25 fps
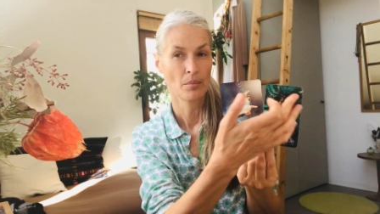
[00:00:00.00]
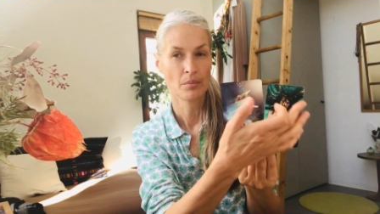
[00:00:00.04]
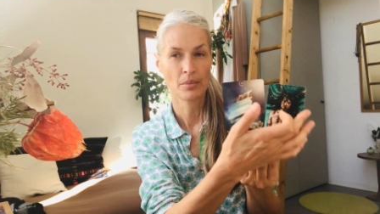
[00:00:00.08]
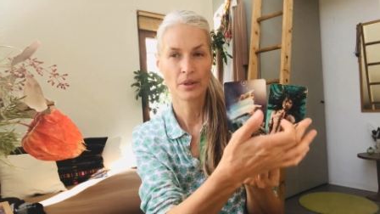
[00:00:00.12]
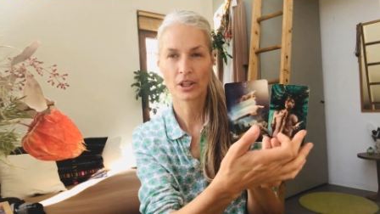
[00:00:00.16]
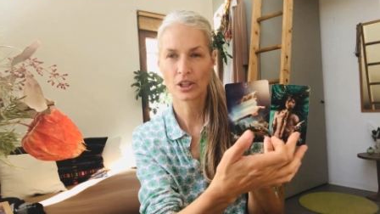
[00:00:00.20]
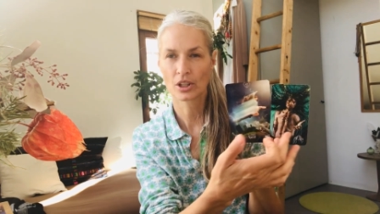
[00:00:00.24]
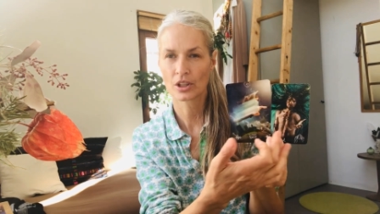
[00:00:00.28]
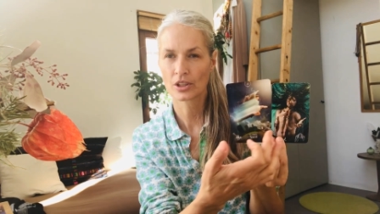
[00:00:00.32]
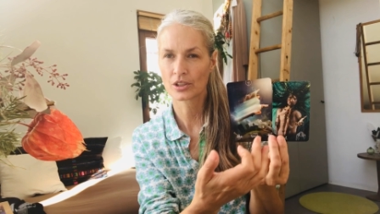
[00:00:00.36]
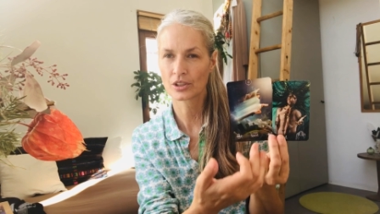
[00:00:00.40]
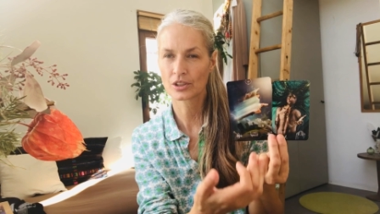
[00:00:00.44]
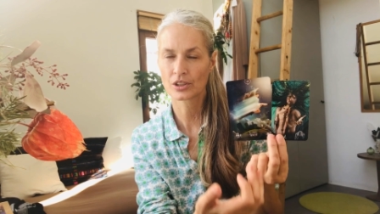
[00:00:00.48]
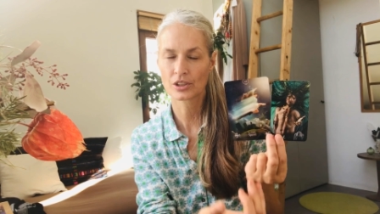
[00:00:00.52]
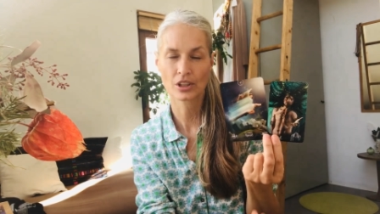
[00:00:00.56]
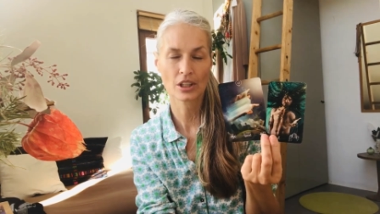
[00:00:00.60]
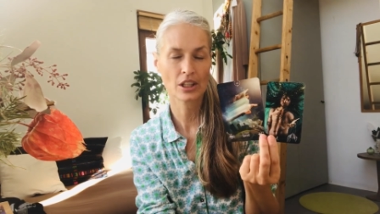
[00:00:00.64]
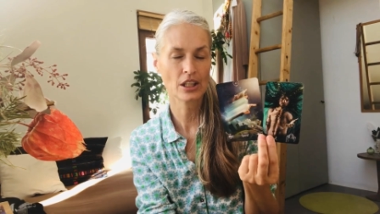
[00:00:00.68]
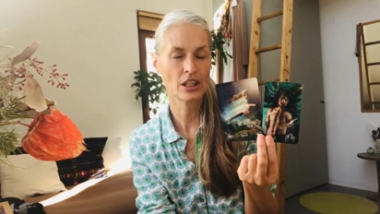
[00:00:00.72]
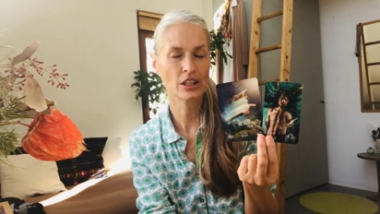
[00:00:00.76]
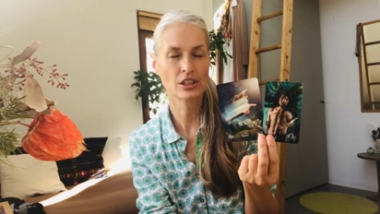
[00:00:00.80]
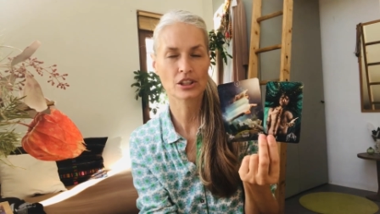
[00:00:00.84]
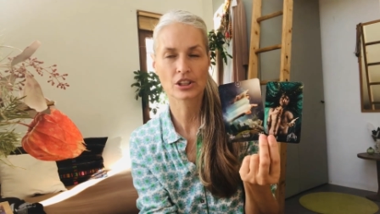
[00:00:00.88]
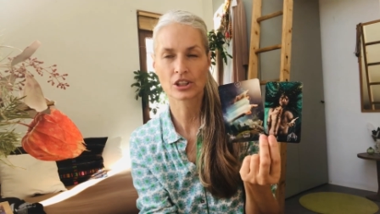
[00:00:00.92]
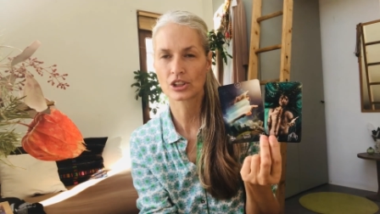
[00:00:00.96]
because
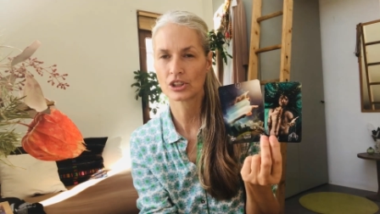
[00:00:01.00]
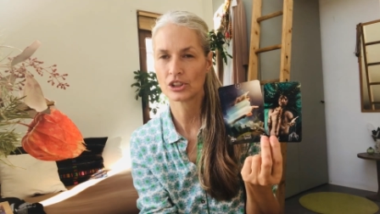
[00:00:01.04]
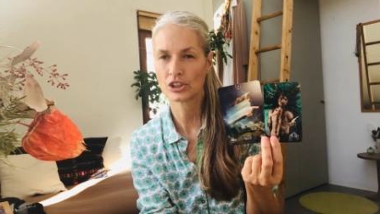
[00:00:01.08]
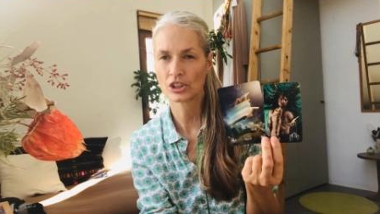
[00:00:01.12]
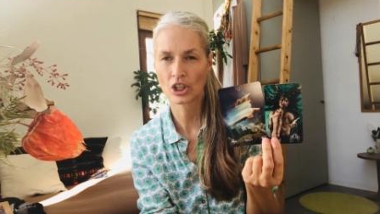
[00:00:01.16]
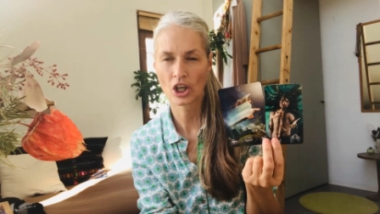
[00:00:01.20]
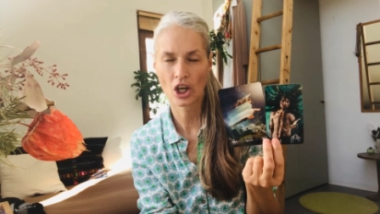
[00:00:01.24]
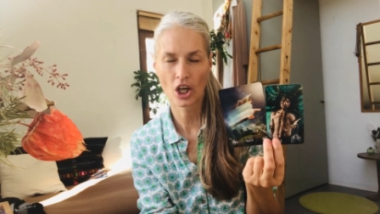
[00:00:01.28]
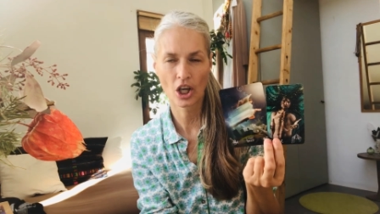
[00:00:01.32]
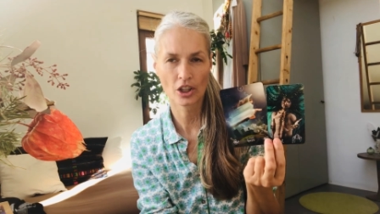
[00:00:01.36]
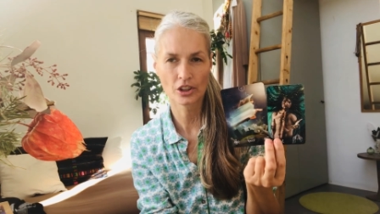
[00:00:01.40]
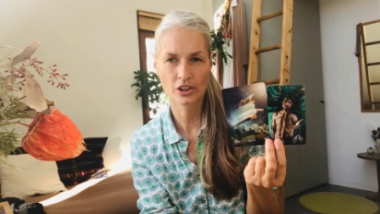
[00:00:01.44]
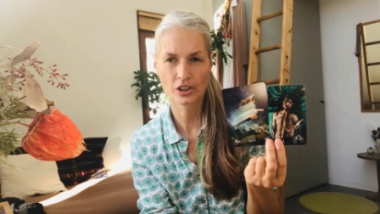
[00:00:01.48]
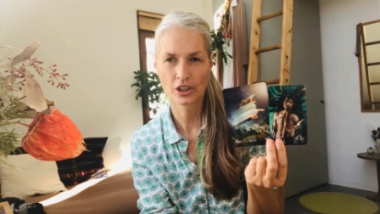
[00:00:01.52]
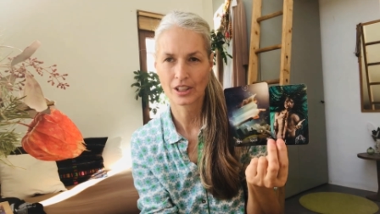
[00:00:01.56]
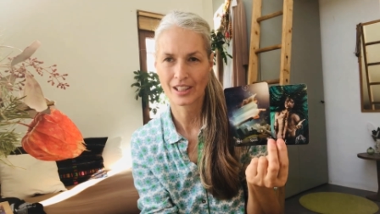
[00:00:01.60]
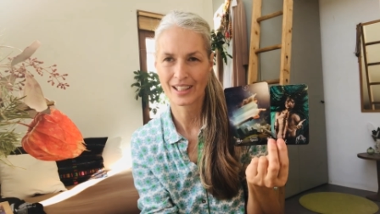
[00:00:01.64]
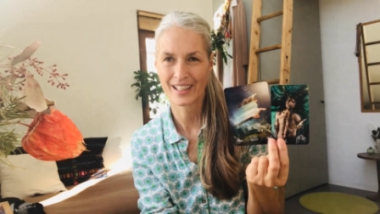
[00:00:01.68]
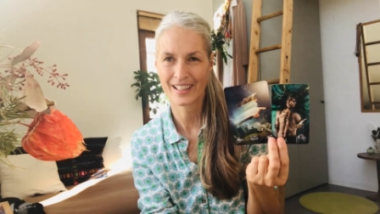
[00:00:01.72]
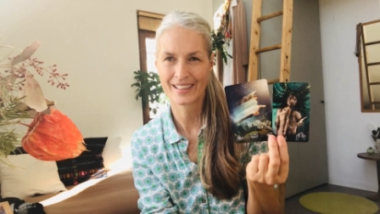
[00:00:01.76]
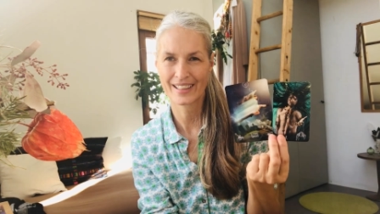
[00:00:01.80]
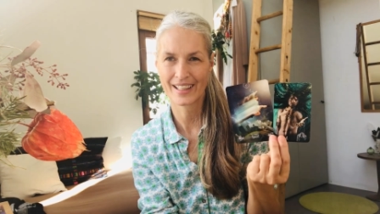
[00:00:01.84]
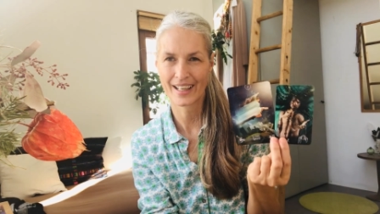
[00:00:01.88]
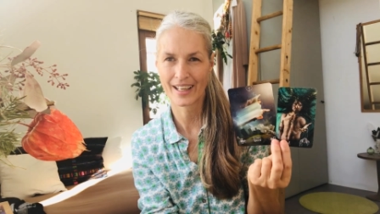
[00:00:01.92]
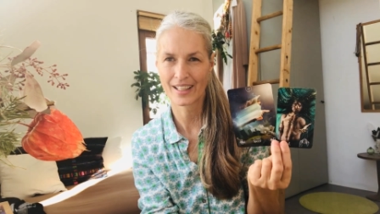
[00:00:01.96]
it's not
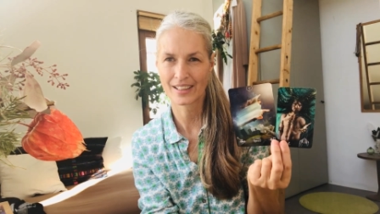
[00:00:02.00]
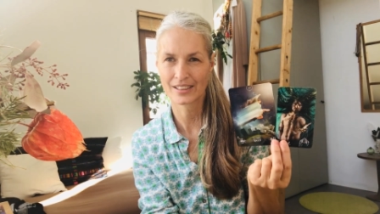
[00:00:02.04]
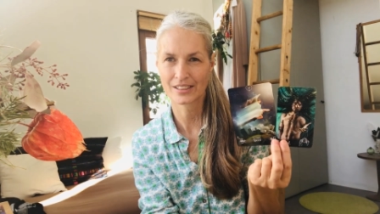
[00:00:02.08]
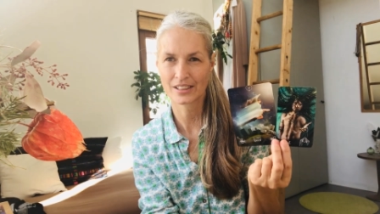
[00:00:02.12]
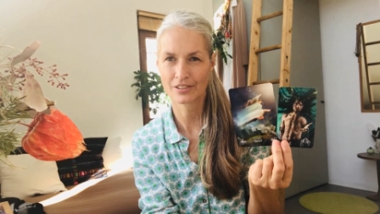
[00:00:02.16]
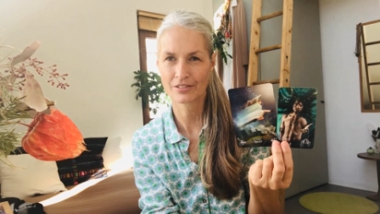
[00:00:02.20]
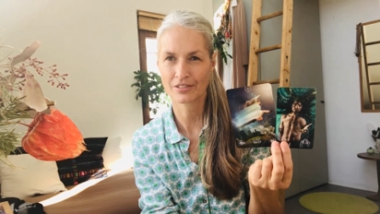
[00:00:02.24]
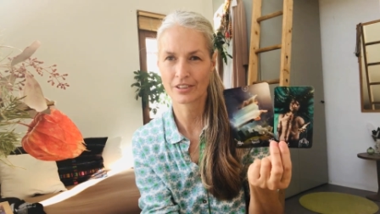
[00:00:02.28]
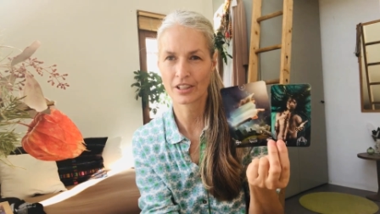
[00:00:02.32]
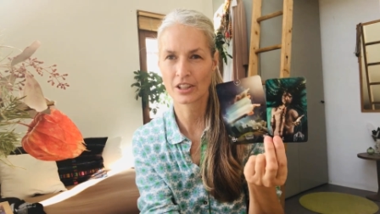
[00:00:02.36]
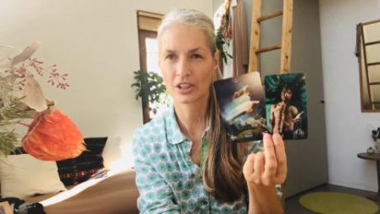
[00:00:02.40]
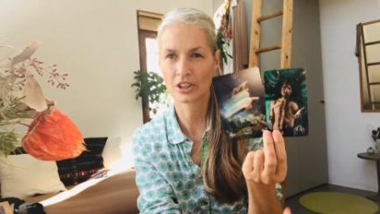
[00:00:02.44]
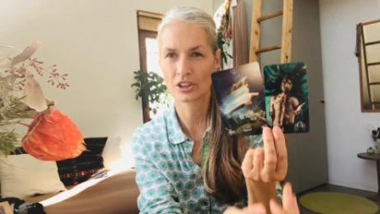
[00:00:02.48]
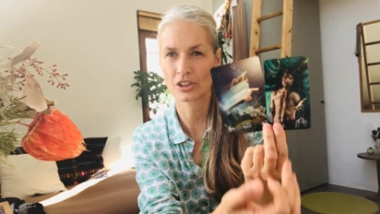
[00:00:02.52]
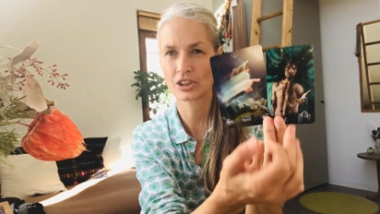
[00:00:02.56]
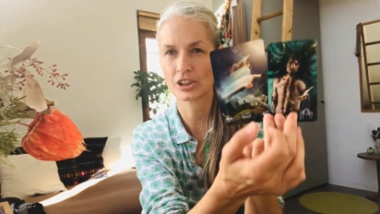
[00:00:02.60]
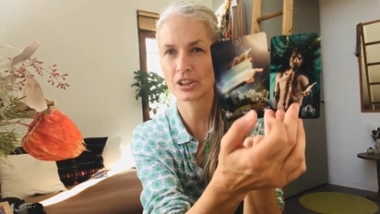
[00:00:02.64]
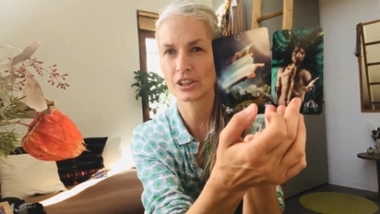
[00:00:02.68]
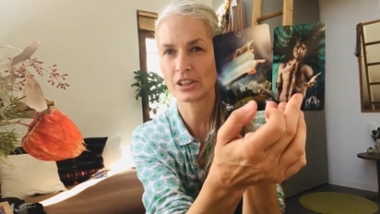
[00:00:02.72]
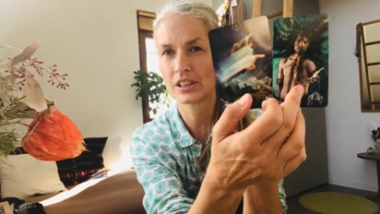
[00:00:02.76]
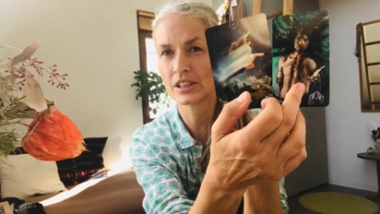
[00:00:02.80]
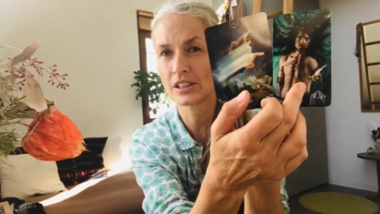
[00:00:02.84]
a negative energy.